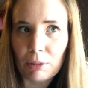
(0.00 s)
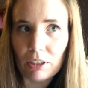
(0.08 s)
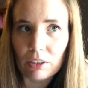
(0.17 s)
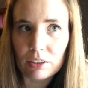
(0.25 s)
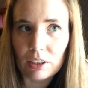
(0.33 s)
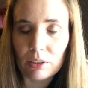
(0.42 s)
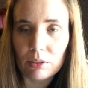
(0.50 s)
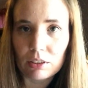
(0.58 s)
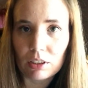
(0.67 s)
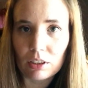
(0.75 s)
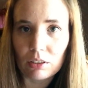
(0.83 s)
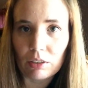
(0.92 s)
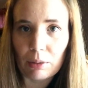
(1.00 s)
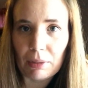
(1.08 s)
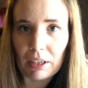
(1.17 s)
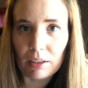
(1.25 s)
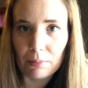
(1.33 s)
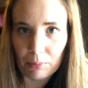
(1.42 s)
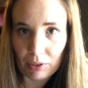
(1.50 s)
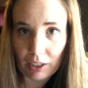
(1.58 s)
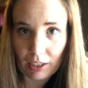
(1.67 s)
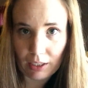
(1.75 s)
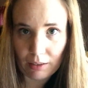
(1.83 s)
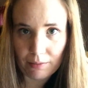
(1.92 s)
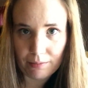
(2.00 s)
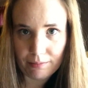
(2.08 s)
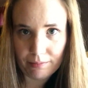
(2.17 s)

matter because I know it's going to go right back up when I get